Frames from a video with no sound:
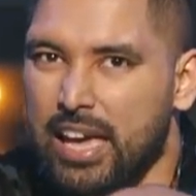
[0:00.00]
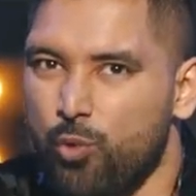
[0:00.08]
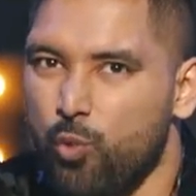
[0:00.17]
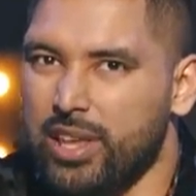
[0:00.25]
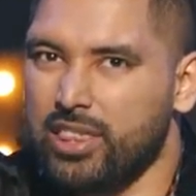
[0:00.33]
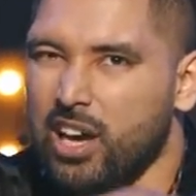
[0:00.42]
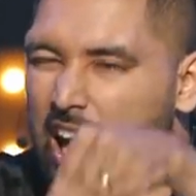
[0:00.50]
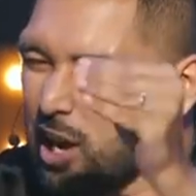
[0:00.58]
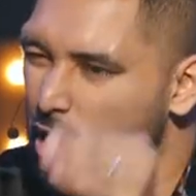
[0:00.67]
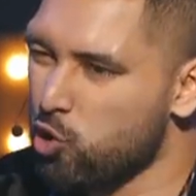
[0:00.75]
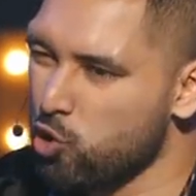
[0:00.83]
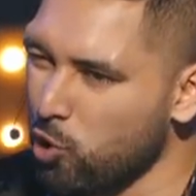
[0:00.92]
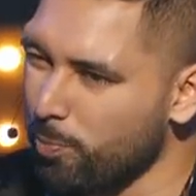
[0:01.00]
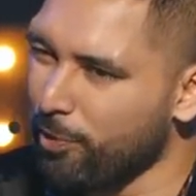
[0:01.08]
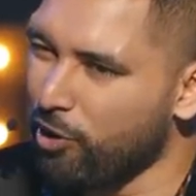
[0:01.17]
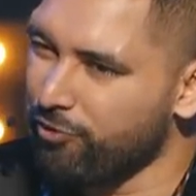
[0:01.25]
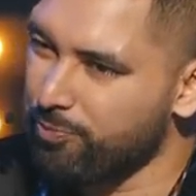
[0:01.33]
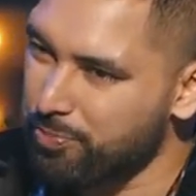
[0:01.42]
with a group
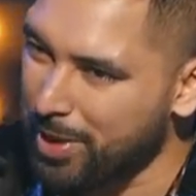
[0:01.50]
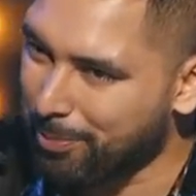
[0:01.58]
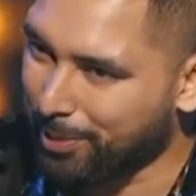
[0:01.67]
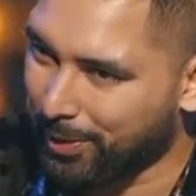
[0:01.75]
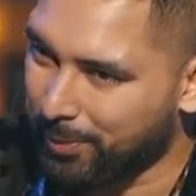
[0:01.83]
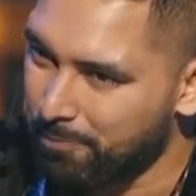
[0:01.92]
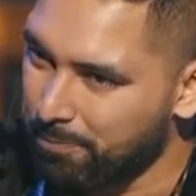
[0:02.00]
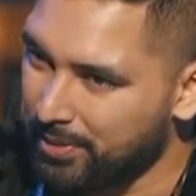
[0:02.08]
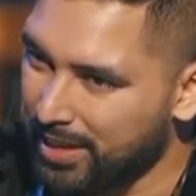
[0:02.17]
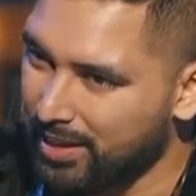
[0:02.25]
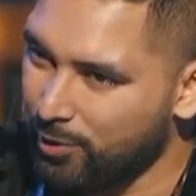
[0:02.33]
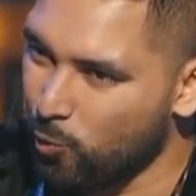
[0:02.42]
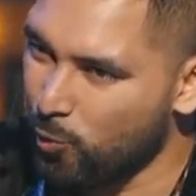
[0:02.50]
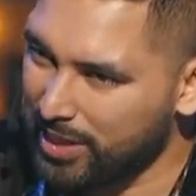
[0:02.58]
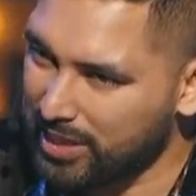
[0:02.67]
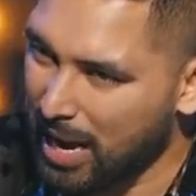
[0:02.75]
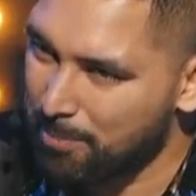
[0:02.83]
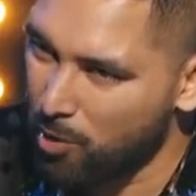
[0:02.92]
of people,
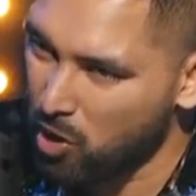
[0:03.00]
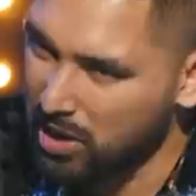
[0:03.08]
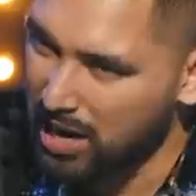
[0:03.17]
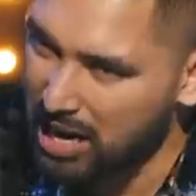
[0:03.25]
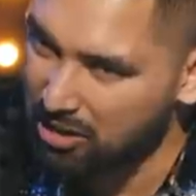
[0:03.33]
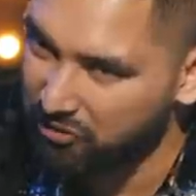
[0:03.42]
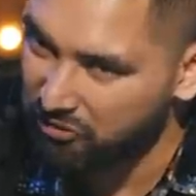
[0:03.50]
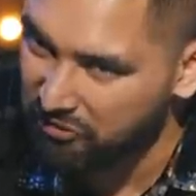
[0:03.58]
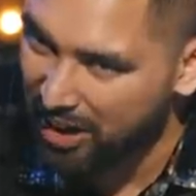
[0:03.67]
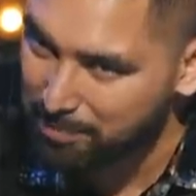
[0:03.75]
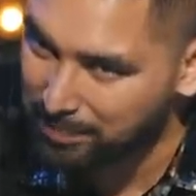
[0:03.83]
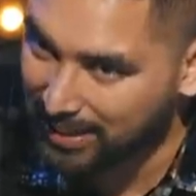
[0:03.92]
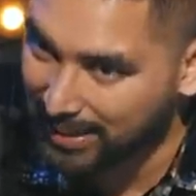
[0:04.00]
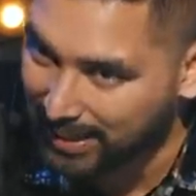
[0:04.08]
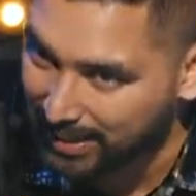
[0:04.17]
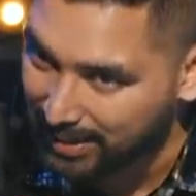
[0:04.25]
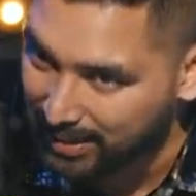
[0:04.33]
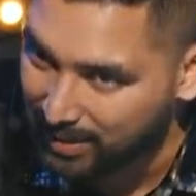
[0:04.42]
with among a
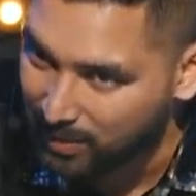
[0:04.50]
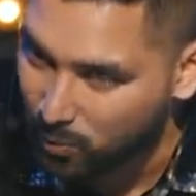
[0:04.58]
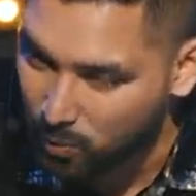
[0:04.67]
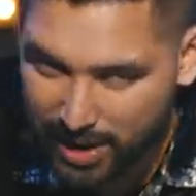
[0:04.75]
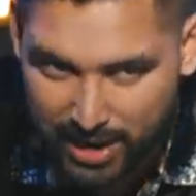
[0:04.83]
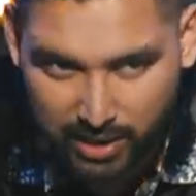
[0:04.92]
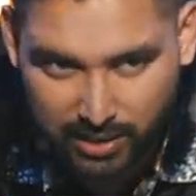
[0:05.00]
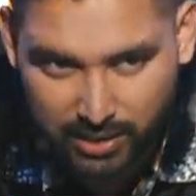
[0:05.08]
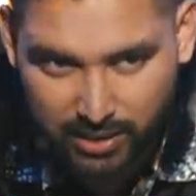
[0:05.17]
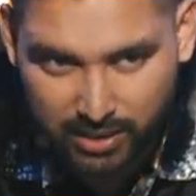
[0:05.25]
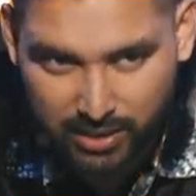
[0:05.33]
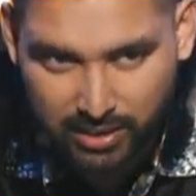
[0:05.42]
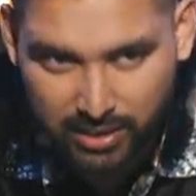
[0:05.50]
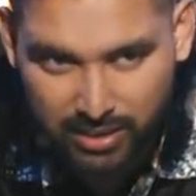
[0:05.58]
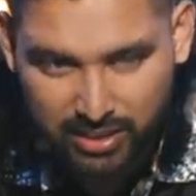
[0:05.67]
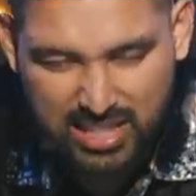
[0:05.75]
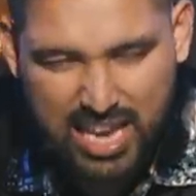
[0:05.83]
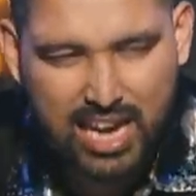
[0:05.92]
family where
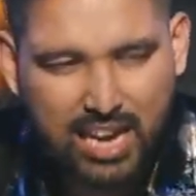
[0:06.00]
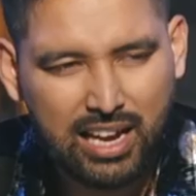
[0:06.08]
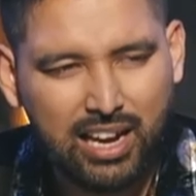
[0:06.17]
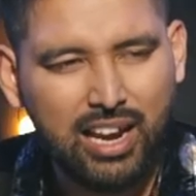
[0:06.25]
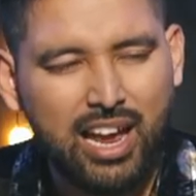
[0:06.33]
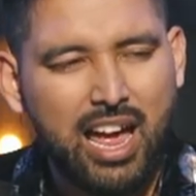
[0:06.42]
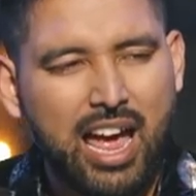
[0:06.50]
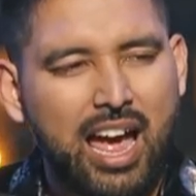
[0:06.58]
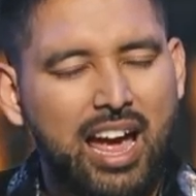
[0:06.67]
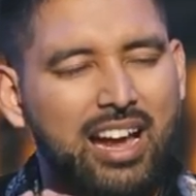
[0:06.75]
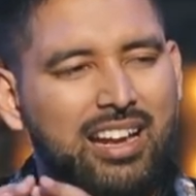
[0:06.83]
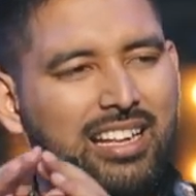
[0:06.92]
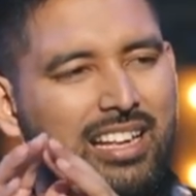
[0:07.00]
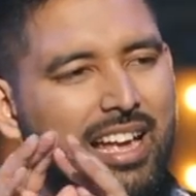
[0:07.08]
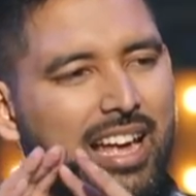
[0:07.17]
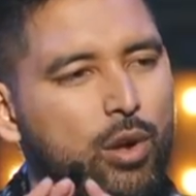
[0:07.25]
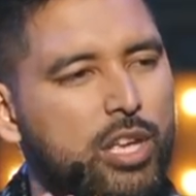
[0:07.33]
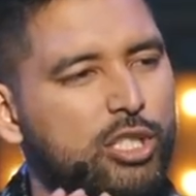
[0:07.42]
there
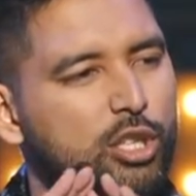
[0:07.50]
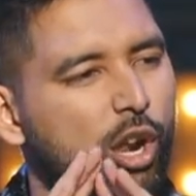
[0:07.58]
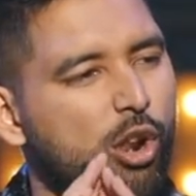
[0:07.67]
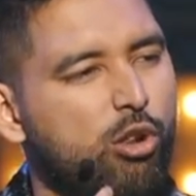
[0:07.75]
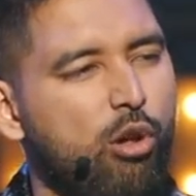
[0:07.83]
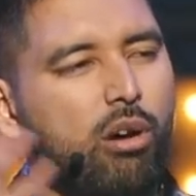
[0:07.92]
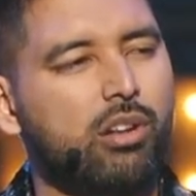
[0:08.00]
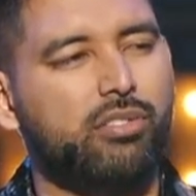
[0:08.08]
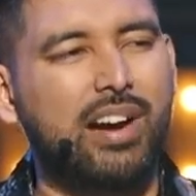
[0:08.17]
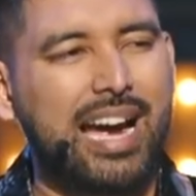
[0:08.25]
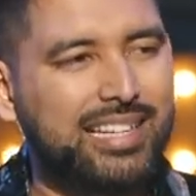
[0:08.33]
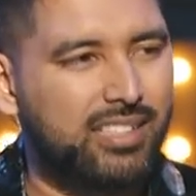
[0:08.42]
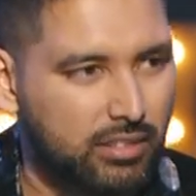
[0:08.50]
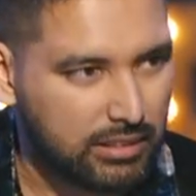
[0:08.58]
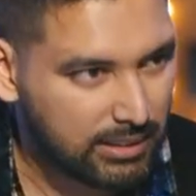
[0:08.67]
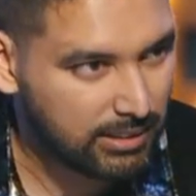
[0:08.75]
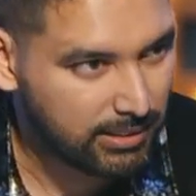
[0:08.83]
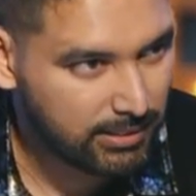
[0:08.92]
is a lot of
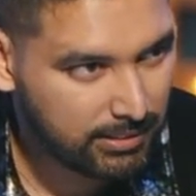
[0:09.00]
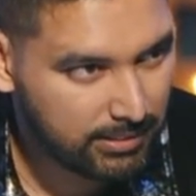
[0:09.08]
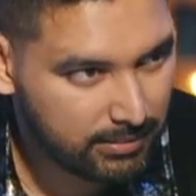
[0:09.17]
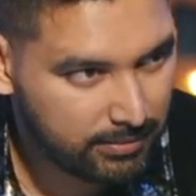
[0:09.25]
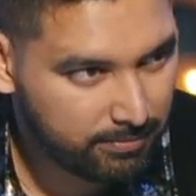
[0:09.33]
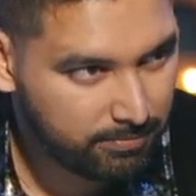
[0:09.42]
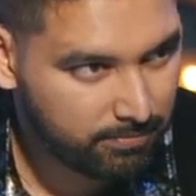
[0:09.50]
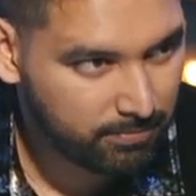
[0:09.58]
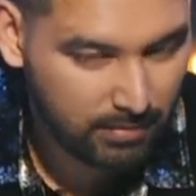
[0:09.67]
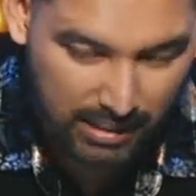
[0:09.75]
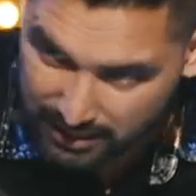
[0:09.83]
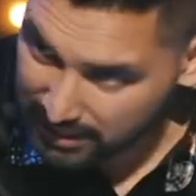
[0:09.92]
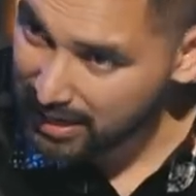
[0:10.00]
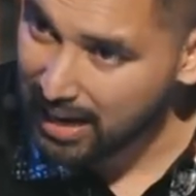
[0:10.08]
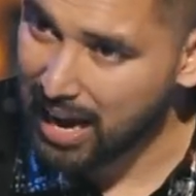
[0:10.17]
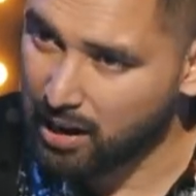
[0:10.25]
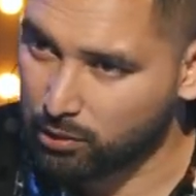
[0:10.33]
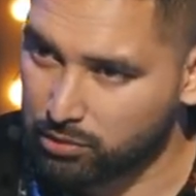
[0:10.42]
idols. In their
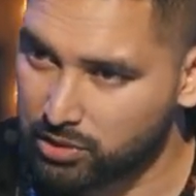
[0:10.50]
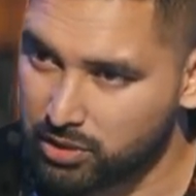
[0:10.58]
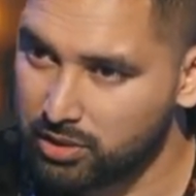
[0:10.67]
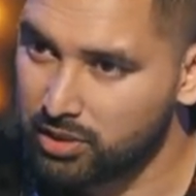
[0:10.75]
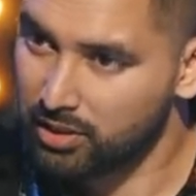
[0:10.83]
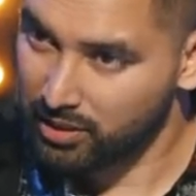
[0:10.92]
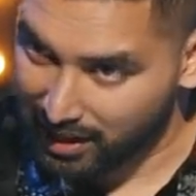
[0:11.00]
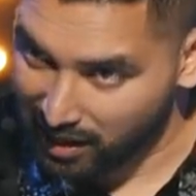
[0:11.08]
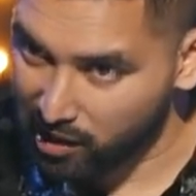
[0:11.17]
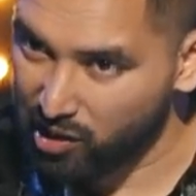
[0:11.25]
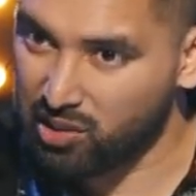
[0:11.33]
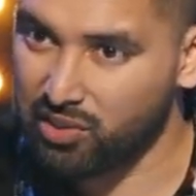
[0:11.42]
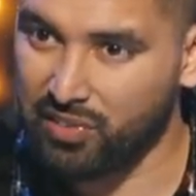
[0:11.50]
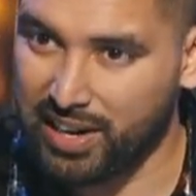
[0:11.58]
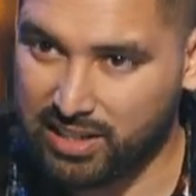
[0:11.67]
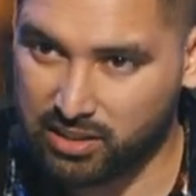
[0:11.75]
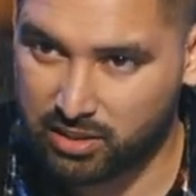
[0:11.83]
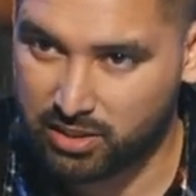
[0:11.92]
house, there are a lot of
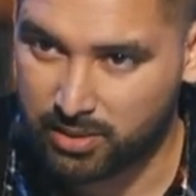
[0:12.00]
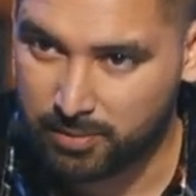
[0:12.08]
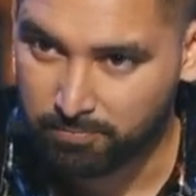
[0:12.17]
idols.